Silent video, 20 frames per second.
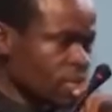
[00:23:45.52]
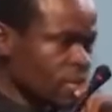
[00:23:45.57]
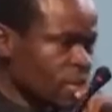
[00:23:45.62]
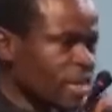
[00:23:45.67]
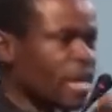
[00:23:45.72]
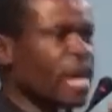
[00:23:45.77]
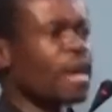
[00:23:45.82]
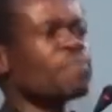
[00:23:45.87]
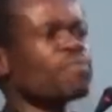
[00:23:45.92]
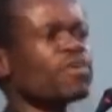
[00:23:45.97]

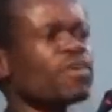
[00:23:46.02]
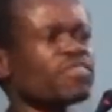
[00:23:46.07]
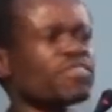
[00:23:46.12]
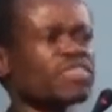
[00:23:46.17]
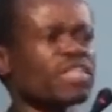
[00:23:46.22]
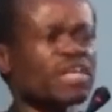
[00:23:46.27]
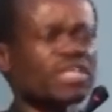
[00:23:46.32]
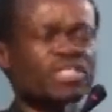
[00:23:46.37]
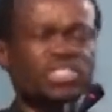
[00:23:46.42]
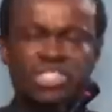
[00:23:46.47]
a number of
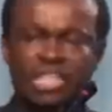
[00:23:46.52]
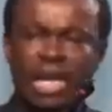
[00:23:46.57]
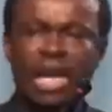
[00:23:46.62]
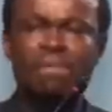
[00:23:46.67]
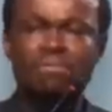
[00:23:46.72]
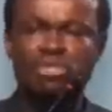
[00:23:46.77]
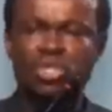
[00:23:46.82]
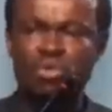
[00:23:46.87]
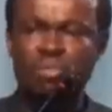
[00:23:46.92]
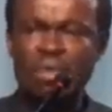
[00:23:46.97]
things
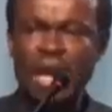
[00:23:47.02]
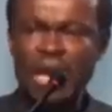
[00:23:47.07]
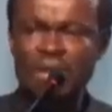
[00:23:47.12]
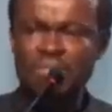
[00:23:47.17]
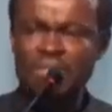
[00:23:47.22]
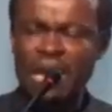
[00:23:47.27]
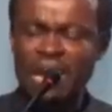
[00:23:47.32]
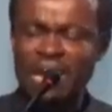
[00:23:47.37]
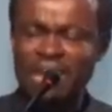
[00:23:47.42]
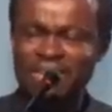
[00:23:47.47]
come to my
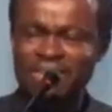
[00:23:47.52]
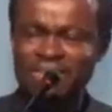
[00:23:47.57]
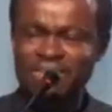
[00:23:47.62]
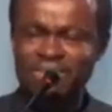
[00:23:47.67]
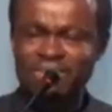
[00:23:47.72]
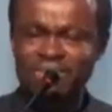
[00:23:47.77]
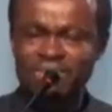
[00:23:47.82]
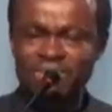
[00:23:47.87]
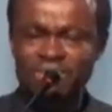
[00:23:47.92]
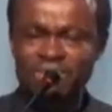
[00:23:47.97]
mind.